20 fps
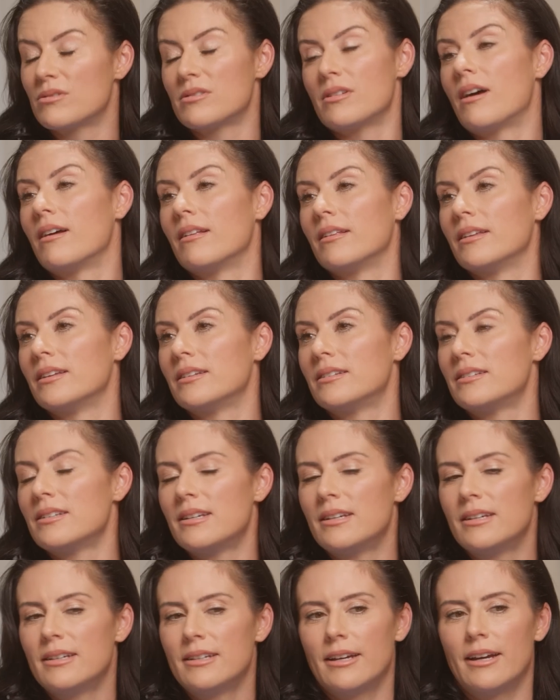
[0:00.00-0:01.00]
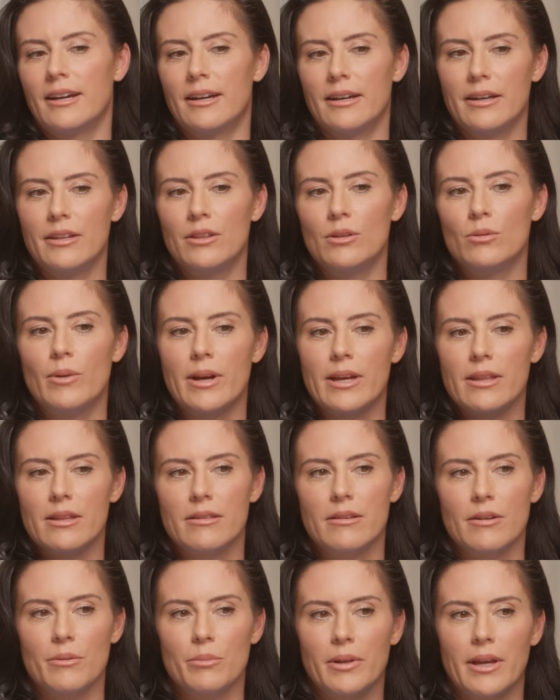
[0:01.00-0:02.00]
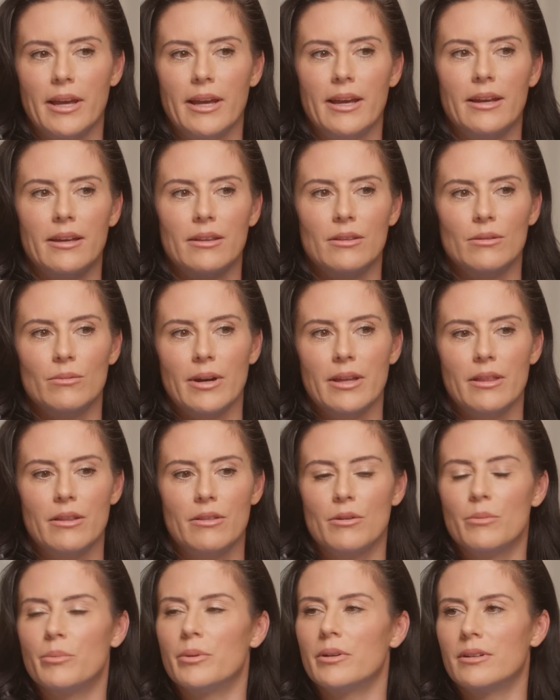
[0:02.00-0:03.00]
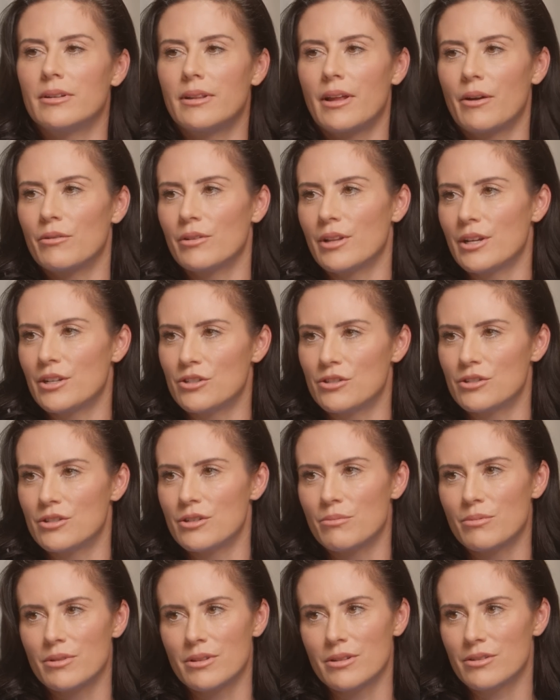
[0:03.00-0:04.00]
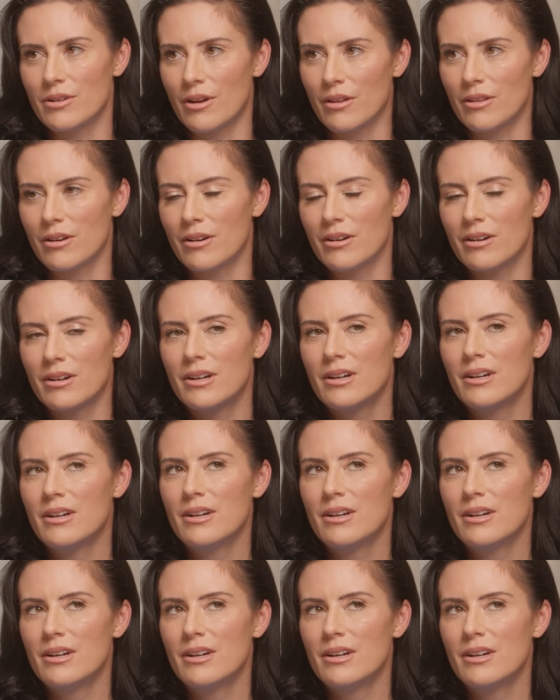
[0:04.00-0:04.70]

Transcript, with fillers: solid uh, in the way that they're playing and the way that they're building that relationship with each other.